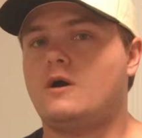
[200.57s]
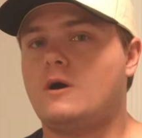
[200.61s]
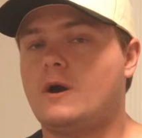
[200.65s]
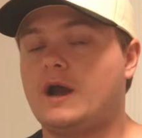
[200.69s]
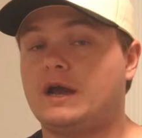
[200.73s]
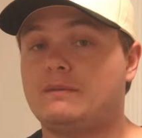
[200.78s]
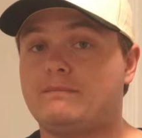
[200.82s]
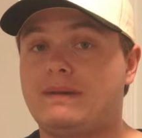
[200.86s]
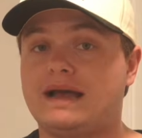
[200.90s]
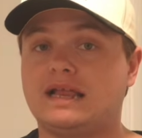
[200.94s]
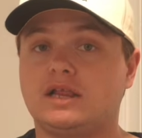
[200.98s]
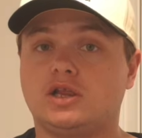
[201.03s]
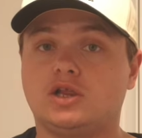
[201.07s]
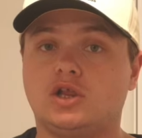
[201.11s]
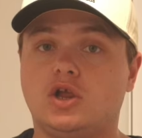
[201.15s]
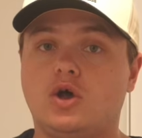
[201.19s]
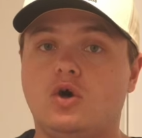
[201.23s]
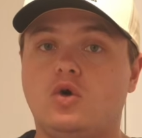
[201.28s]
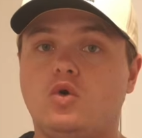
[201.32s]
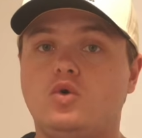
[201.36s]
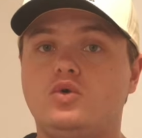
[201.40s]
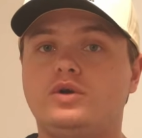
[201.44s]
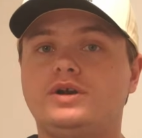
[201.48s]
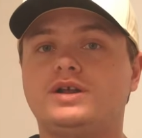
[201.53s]
All right, my
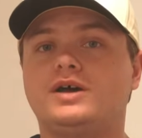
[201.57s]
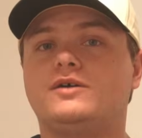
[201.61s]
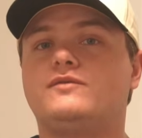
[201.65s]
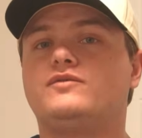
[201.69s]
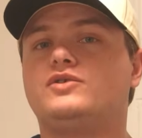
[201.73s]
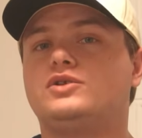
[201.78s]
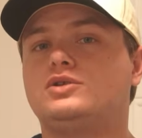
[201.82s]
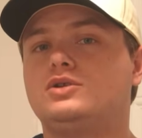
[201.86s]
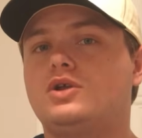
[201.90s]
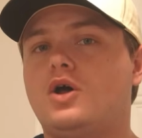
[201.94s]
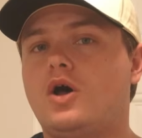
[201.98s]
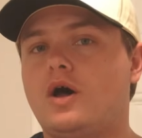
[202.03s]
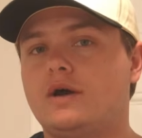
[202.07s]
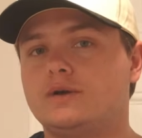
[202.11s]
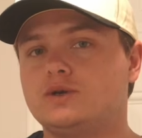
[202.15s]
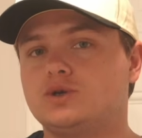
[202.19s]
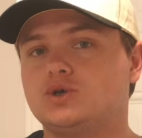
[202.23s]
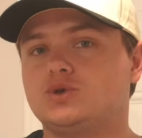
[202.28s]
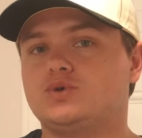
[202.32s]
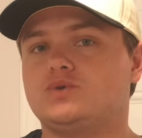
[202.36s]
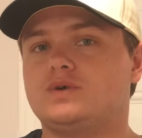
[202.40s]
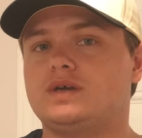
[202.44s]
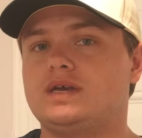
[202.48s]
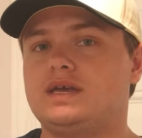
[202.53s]
load of
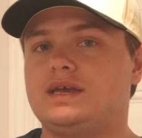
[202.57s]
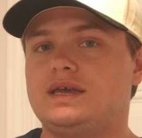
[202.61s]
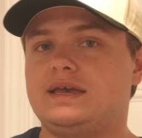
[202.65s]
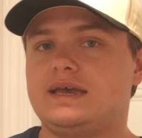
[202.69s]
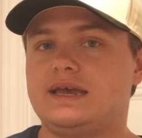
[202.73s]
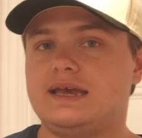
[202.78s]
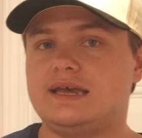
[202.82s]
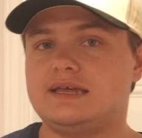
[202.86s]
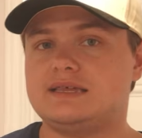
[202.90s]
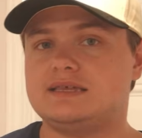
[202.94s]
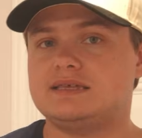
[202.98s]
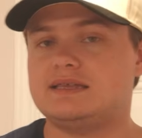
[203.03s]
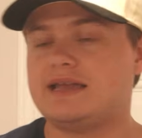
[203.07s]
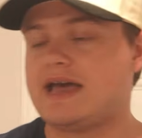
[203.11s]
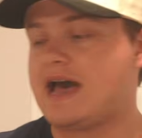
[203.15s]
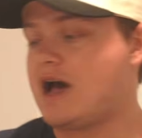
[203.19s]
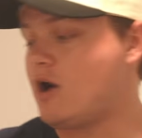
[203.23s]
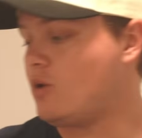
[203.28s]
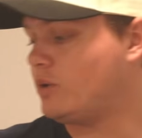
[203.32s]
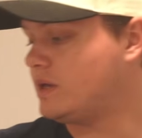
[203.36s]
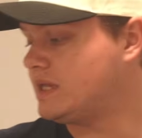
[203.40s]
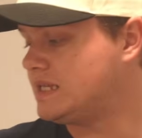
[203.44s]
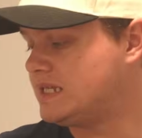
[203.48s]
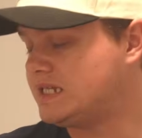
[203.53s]
laundry is
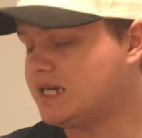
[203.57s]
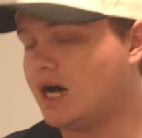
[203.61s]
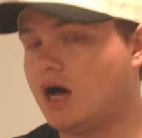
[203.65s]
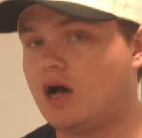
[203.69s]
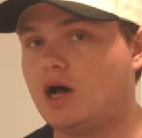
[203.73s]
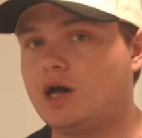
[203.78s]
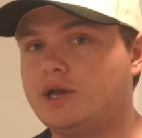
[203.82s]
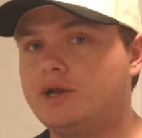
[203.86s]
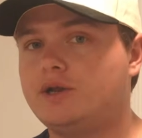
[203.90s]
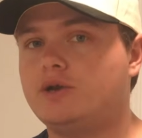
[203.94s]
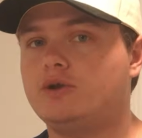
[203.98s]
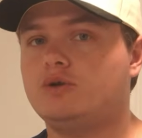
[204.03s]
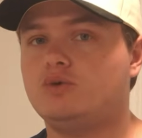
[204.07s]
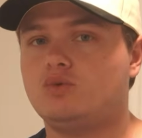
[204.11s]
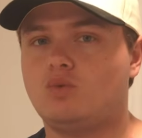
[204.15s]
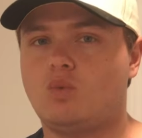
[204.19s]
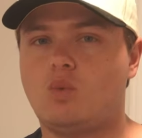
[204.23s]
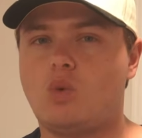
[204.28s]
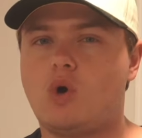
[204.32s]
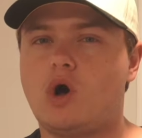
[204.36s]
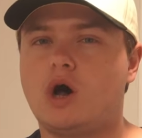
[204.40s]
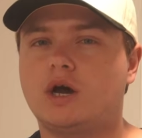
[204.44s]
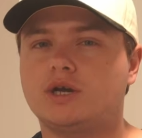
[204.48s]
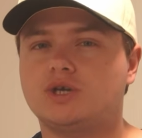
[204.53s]
now done
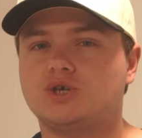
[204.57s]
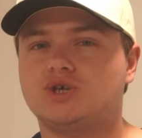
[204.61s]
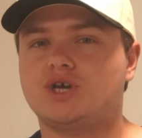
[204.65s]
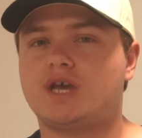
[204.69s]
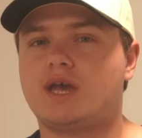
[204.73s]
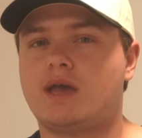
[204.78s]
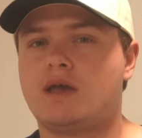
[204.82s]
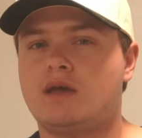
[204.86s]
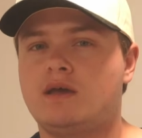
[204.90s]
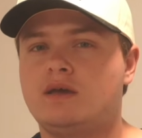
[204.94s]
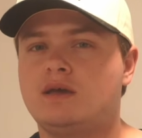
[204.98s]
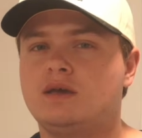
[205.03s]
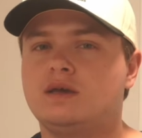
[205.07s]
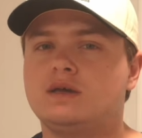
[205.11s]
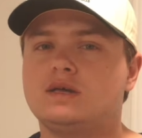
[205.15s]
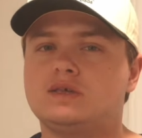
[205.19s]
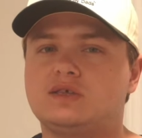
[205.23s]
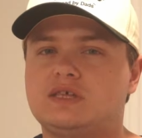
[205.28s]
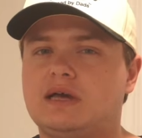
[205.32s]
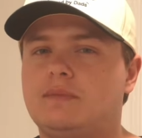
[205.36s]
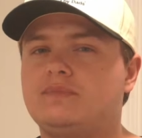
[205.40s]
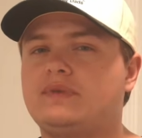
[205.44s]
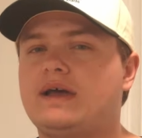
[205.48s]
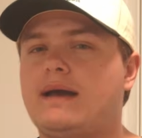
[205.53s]
washing.
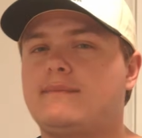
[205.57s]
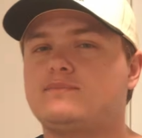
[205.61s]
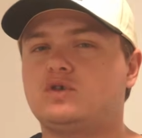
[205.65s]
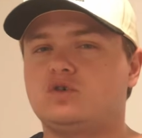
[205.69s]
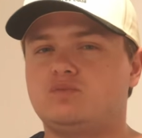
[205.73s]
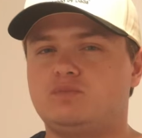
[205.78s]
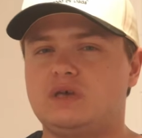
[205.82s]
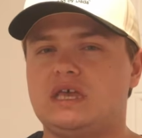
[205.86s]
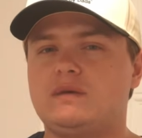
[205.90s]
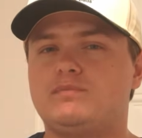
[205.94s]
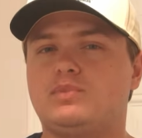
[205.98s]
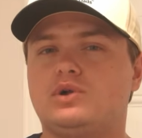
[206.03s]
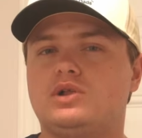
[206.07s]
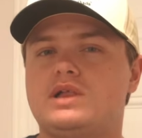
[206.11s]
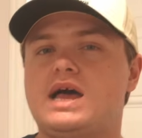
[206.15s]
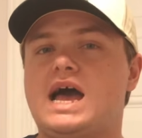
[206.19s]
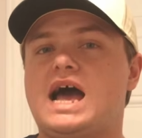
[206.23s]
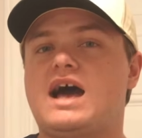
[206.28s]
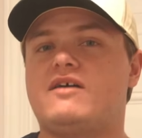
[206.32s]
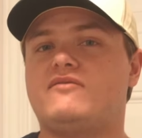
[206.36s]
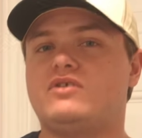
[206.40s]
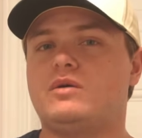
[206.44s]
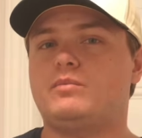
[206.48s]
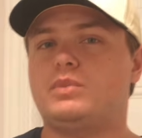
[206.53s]
Sometimes when people
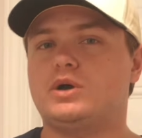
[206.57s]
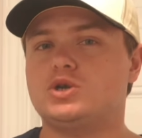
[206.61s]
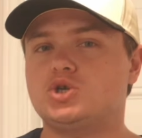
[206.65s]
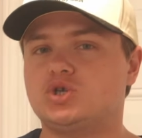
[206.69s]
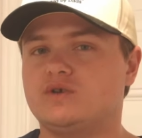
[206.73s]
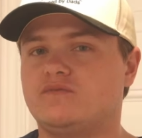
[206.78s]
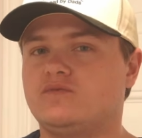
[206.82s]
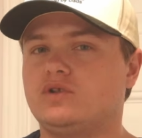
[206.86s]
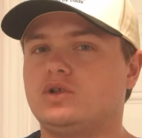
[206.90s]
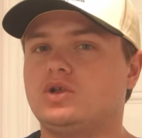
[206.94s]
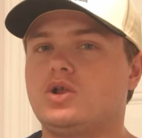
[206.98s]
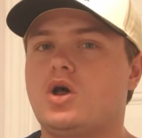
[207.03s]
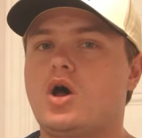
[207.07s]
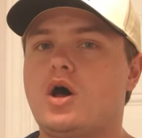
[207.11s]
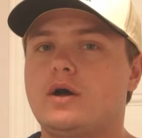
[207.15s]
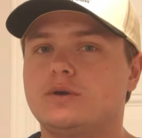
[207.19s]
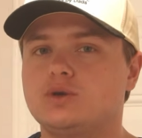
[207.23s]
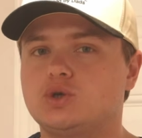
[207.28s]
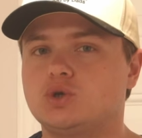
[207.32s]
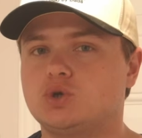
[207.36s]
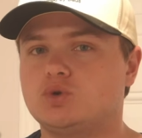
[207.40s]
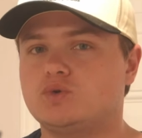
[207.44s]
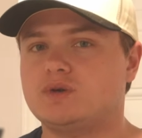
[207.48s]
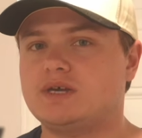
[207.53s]
have a bunch of
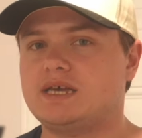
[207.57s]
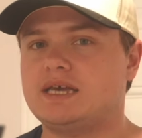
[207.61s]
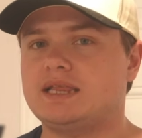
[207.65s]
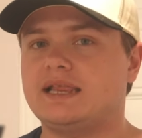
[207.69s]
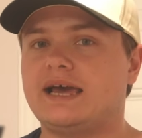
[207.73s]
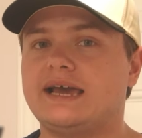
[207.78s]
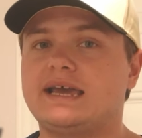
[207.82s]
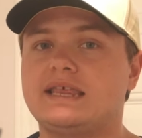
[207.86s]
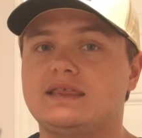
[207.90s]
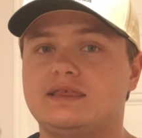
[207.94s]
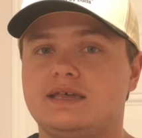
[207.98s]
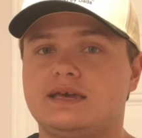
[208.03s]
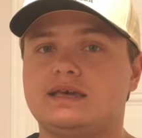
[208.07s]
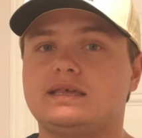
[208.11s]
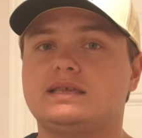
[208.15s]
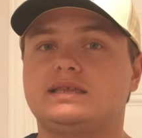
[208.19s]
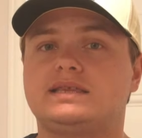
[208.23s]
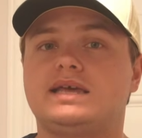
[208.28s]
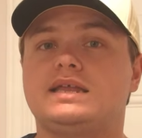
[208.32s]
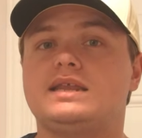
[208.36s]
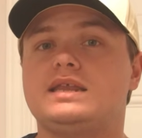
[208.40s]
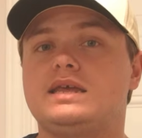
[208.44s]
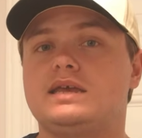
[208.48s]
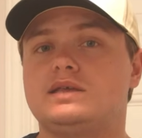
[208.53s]
laundry like this
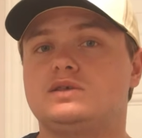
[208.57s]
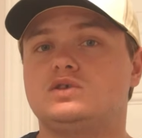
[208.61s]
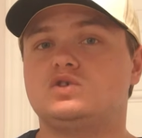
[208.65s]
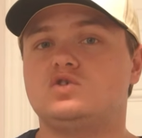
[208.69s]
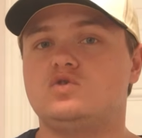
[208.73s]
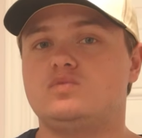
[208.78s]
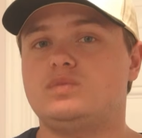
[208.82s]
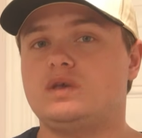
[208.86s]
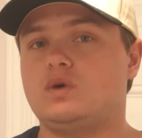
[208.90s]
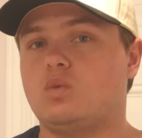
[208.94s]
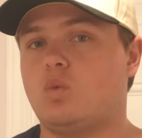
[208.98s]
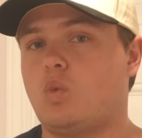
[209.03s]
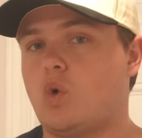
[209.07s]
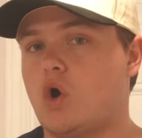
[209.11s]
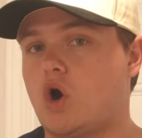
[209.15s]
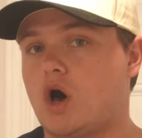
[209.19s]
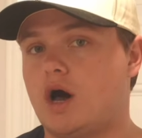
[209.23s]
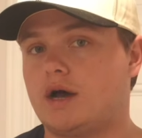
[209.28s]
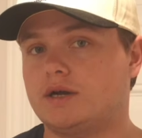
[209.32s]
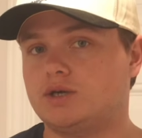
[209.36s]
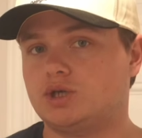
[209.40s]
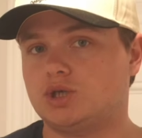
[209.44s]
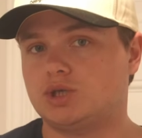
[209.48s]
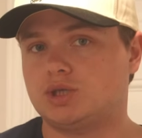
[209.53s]
that needs to be
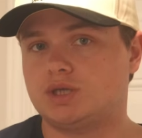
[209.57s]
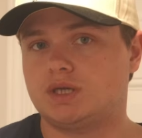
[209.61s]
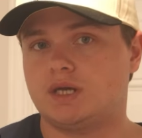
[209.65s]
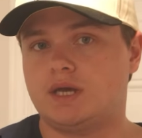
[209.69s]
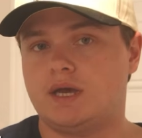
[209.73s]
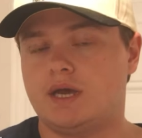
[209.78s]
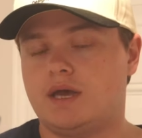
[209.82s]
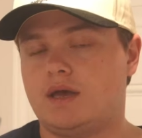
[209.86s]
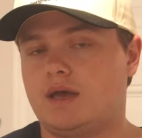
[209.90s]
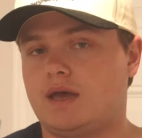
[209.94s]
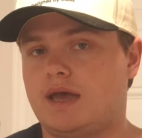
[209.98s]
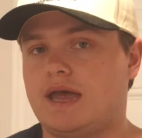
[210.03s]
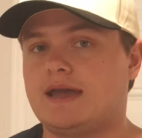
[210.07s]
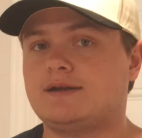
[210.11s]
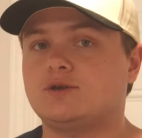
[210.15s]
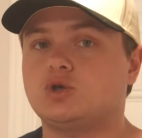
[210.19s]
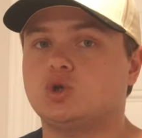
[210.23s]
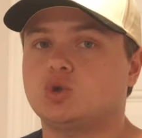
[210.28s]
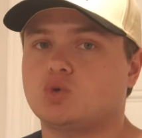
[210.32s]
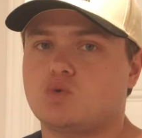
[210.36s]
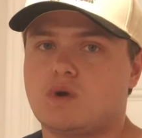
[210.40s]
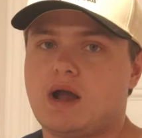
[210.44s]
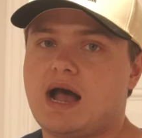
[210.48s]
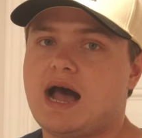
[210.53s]
washed and
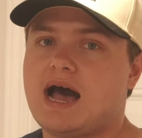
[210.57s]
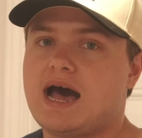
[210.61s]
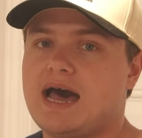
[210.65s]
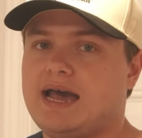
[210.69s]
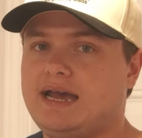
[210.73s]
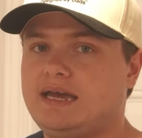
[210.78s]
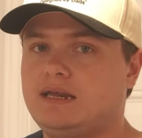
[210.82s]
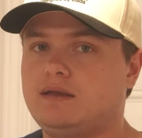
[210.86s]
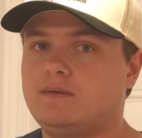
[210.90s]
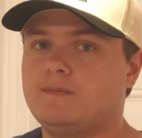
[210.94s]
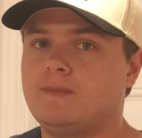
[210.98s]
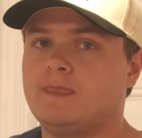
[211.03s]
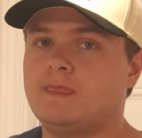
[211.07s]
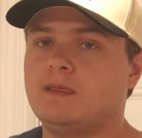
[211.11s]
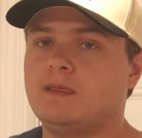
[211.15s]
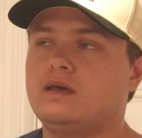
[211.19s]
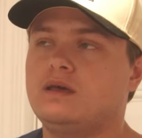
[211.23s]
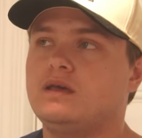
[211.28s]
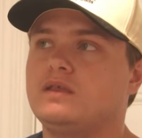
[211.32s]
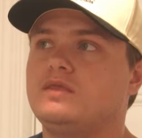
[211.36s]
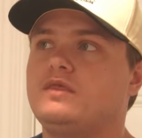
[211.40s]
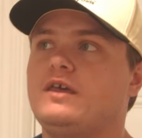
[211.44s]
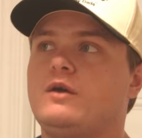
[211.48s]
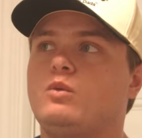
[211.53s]
dried,
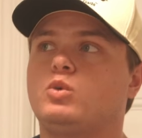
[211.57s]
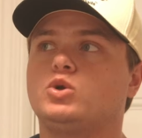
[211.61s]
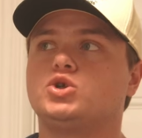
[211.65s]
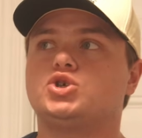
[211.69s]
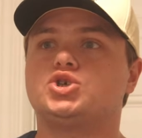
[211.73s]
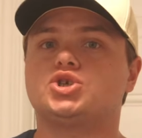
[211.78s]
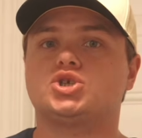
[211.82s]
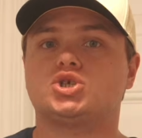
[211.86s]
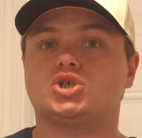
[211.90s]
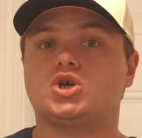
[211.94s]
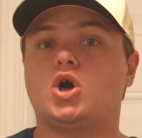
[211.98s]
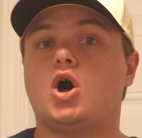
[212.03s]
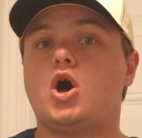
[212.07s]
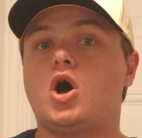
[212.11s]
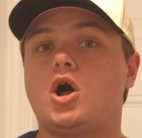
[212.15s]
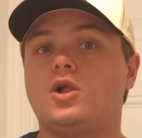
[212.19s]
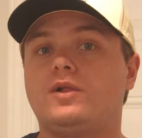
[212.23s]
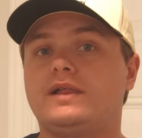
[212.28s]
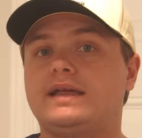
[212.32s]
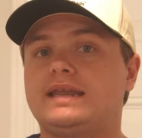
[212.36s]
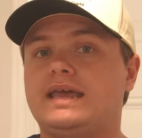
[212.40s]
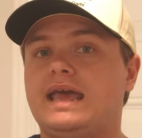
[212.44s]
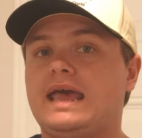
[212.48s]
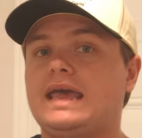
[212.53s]
they will just
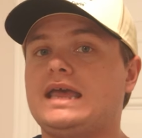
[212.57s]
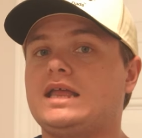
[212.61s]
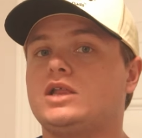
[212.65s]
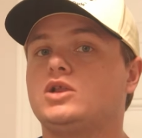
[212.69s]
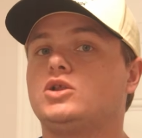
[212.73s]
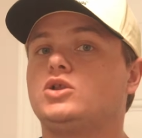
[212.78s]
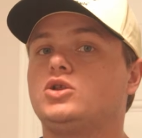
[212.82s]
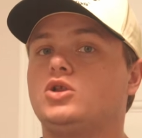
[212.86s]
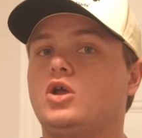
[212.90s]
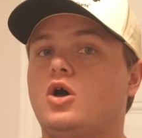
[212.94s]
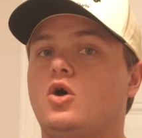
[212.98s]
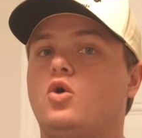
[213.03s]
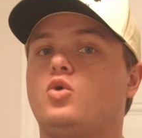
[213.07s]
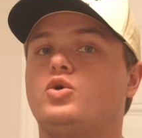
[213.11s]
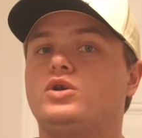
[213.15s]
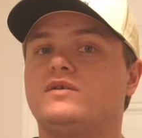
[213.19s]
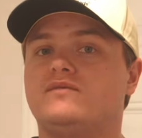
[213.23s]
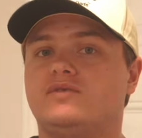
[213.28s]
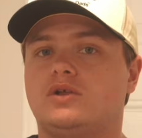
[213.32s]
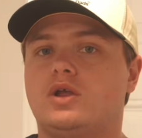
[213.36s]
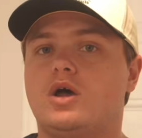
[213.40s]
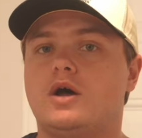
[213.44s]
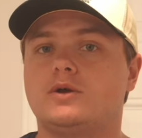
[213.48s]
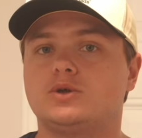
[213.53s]
call it a load
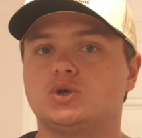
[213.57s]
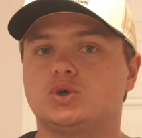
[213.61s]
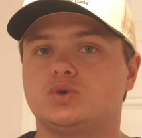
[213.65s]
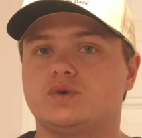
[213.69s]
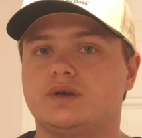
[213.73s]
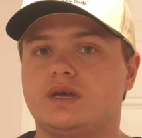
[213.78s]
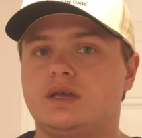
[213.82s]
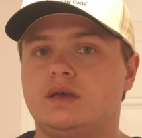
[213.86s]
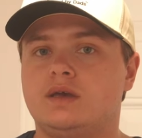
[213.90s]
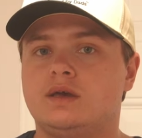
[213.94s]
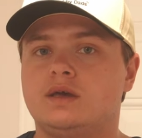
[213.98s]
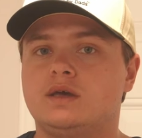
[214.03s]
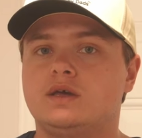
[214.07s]
of laundry.